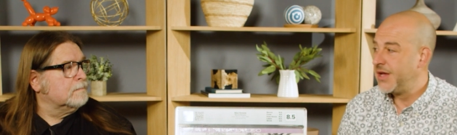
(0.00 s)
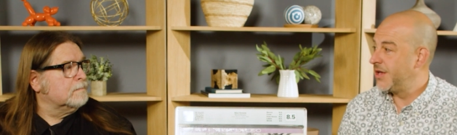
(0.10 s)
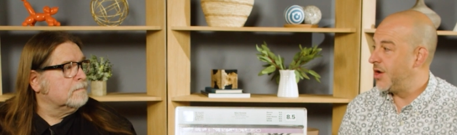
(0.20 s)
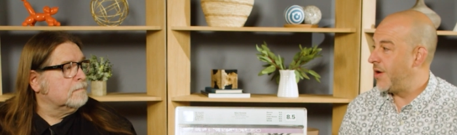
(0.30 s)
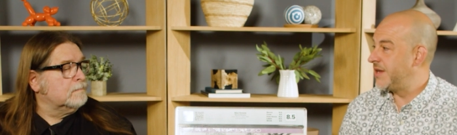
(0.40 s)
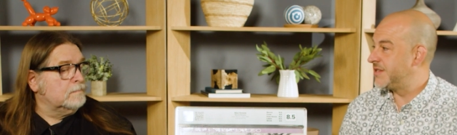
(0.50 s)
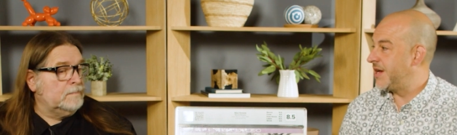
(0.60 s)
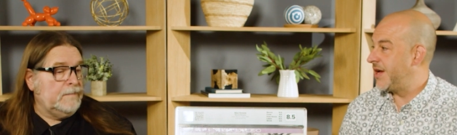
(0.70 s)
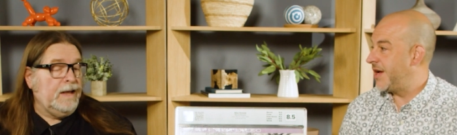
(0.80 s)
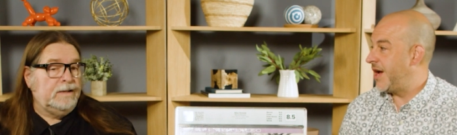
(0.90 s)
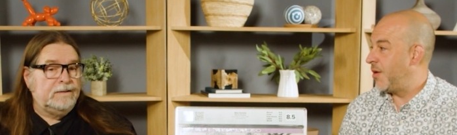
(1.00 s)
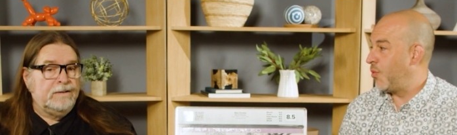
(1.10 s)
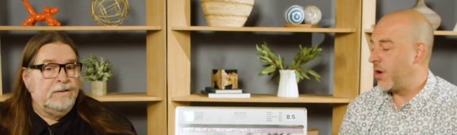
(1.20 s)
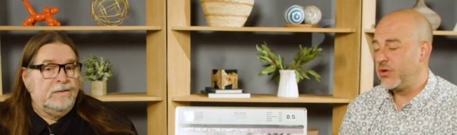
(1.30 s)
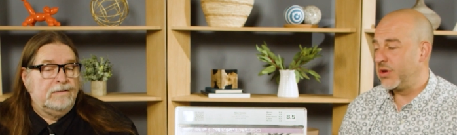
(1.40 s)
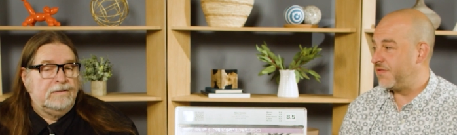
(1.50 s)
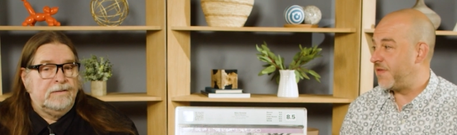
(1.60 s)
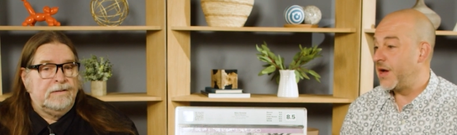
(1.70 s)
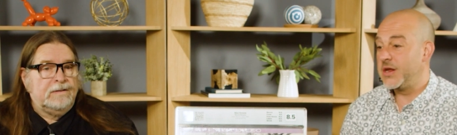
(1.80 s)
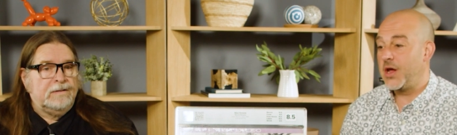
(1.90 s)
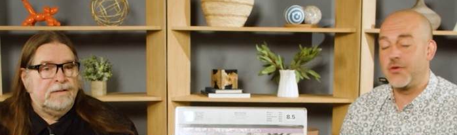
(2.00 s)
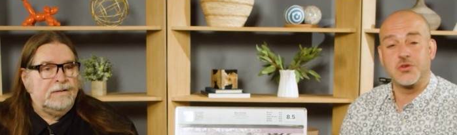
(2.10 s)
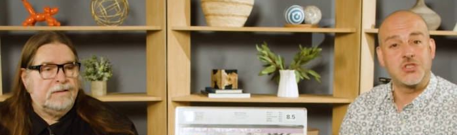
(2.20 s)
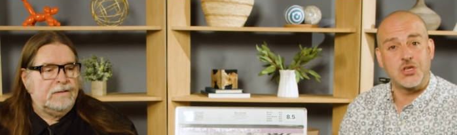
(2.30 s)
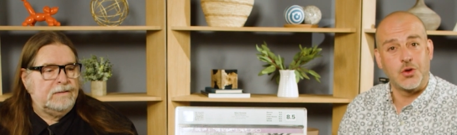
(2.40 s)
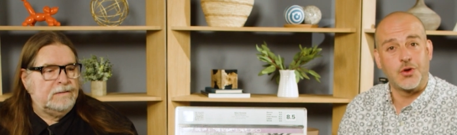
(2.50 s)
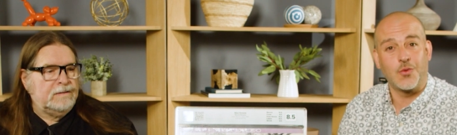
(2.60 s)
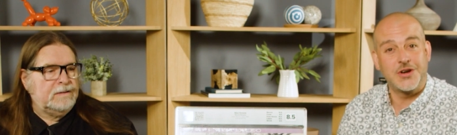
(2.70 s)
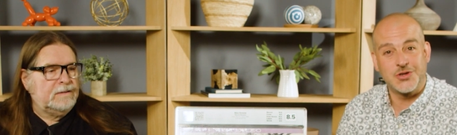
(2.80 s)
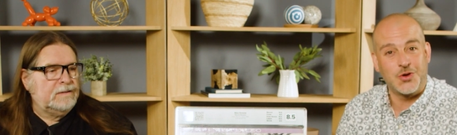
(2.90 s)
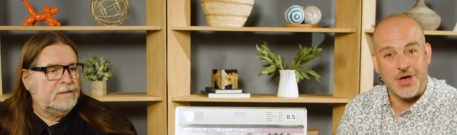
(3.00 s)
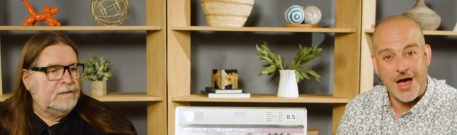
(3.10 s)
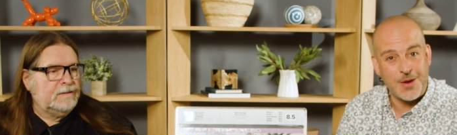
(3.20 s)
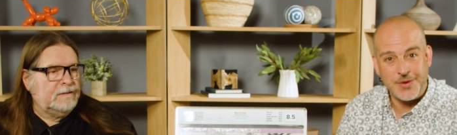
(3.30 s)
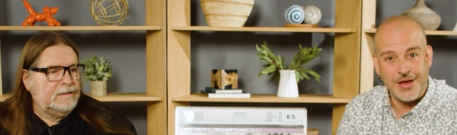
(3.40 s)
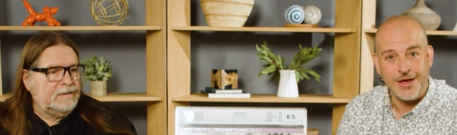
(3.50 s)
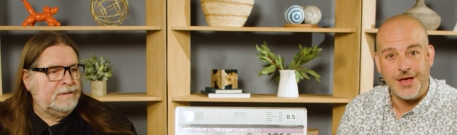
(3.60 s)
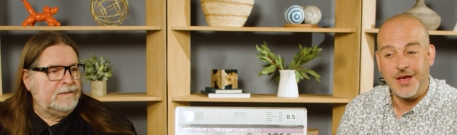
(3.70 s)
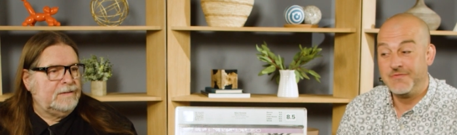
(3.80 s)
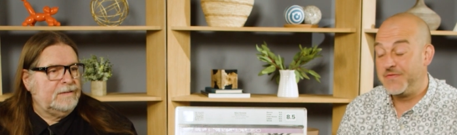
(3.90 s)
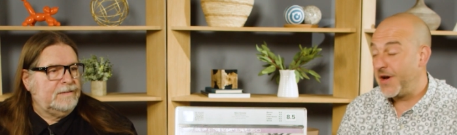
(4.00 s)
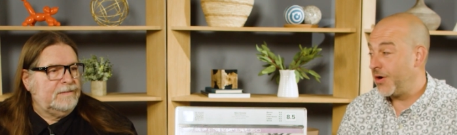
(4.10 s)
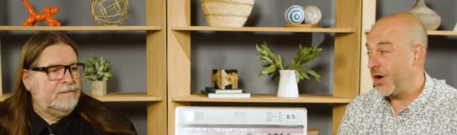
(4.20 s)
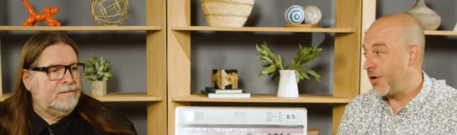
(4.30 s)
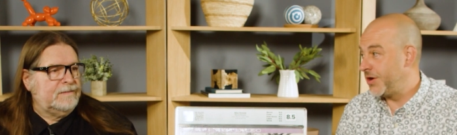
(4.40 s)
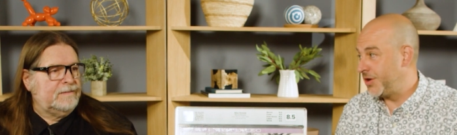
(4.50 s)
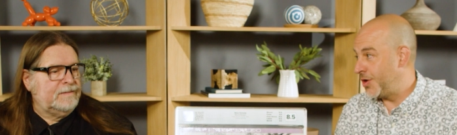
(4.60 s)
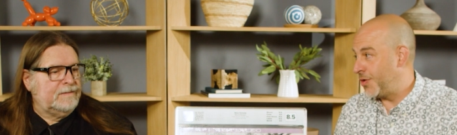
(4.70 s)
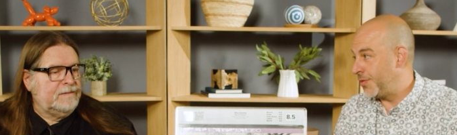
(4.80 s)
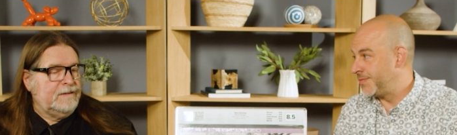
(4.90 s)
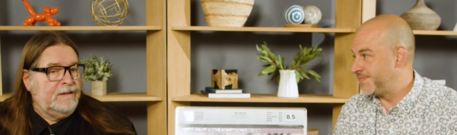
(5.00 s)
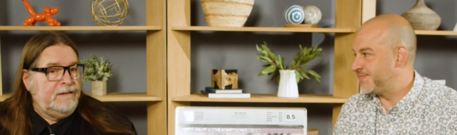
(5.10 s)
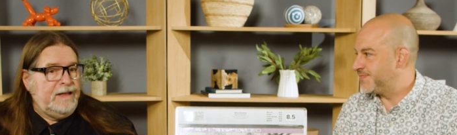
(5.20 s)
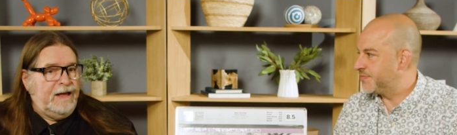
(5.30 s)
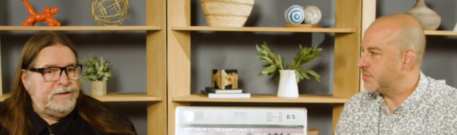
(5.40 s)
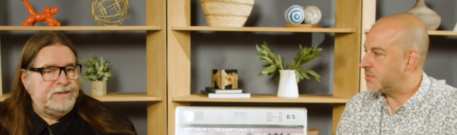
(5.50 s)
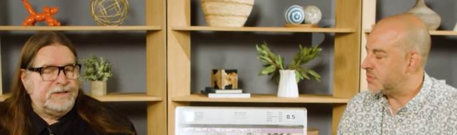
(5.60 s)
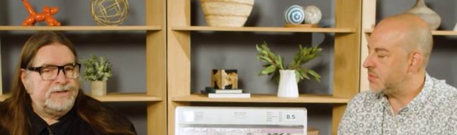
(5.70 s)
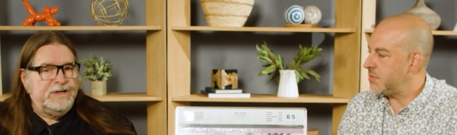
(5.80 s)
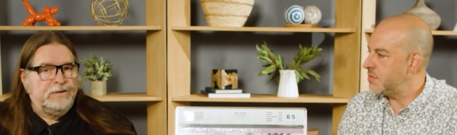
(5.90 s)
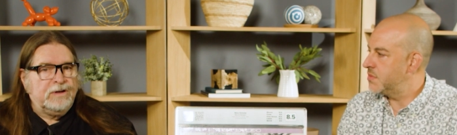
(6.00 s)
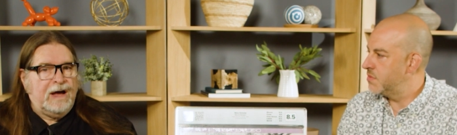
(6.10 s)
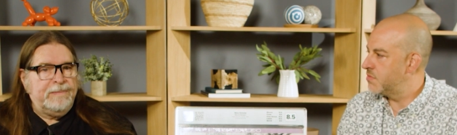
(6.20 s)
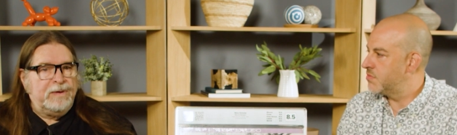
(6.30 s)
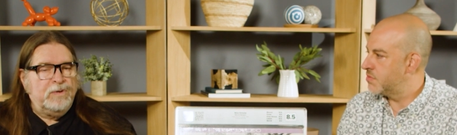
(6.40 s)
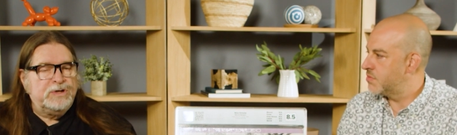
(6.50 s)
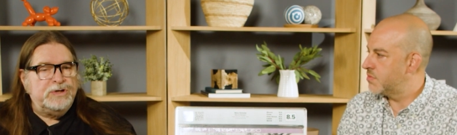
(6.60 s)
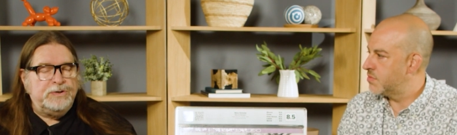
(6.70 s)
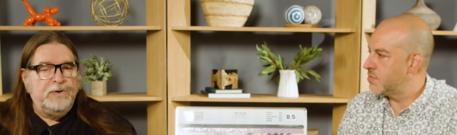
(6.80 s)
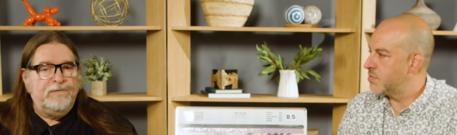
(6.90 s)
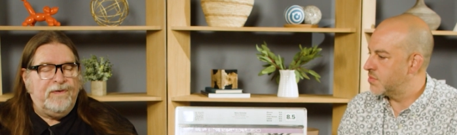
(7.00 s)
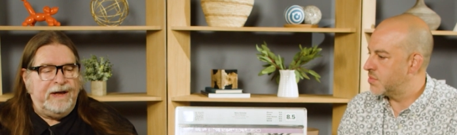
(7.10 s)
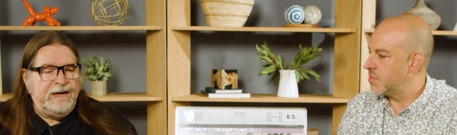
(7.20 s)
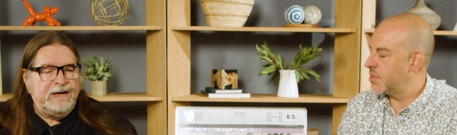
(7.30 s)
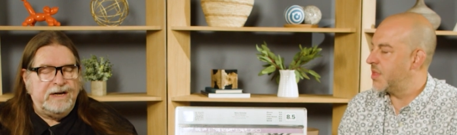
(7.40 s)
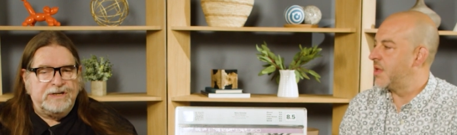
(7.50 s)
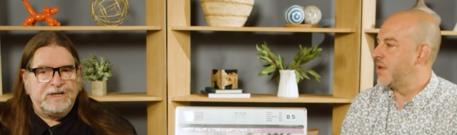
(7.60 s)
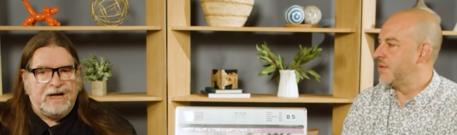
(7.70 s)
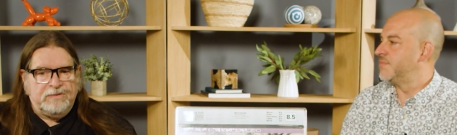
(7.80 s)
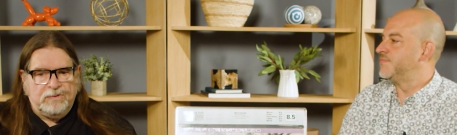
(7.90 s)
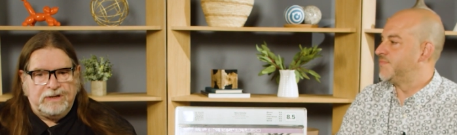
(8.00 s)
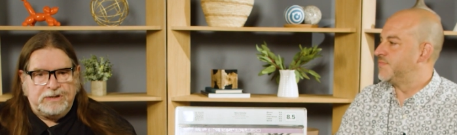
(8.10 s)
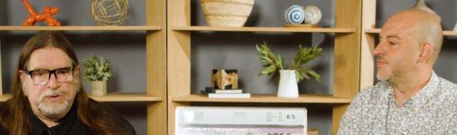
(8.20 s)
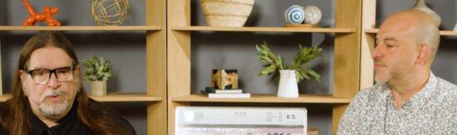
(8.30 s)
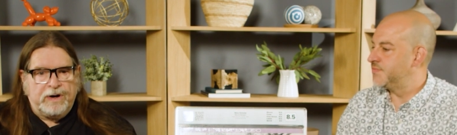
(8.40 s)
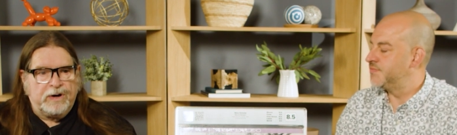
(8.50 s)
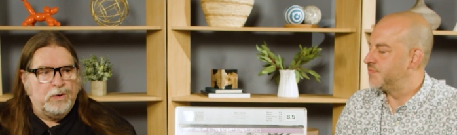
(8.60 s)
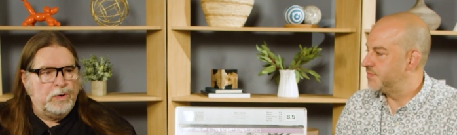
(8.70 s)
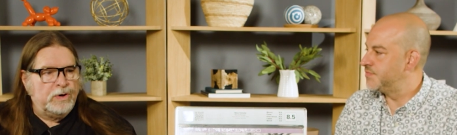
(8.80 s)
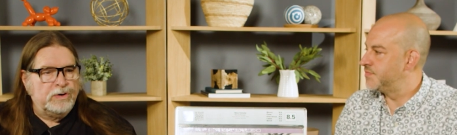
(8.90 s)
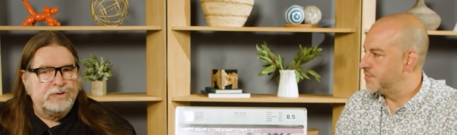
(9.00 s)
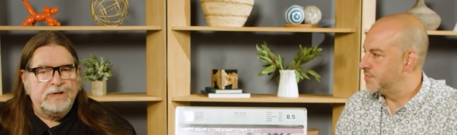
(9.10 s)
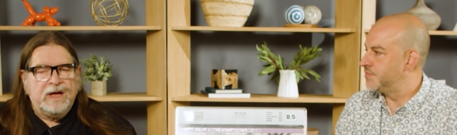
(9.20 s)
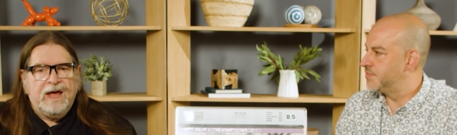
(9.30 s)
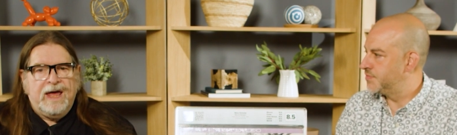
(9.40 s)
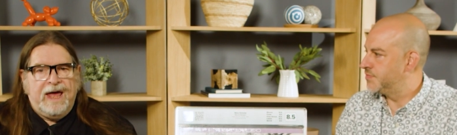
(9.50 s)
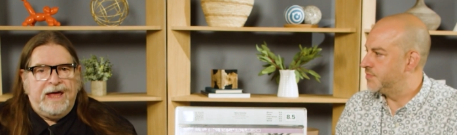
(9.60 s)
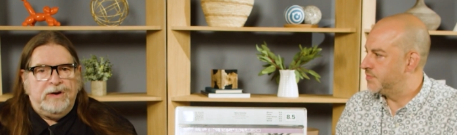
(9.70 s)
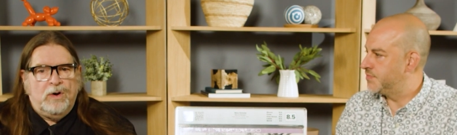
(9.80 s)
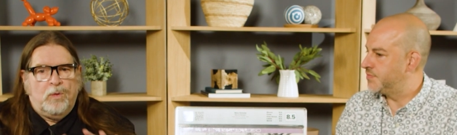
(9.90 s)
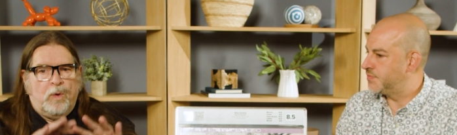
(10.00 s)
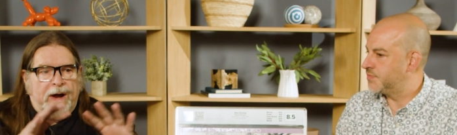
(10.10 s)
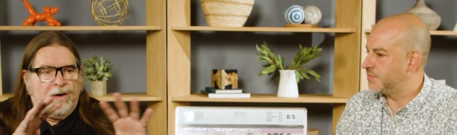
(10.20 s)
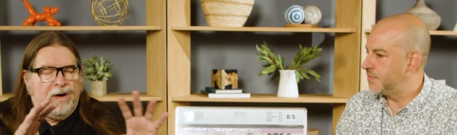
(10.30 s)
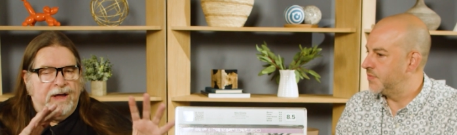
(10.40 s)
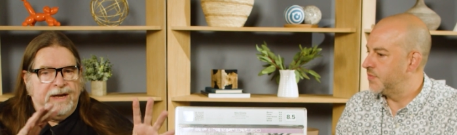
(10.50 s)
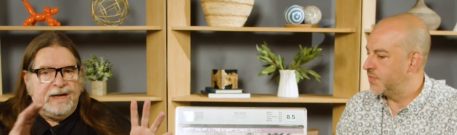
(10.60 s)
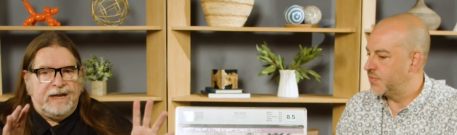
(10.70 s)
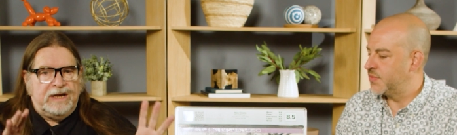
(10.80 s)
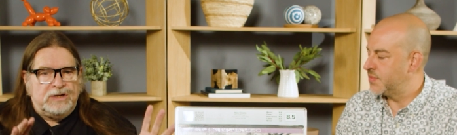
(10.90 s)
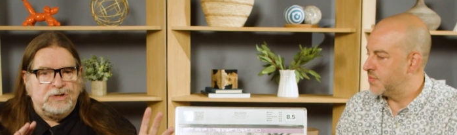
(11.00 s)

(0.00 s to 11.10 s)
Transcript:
Speaker 1: You know, as a, yeah. uh, where are you going to find another sealed original copy? Very hard to do.
Speaker 2: Yeah, just a sealed copy. Once you do find it, and it's got really square corners, and no wear on it and it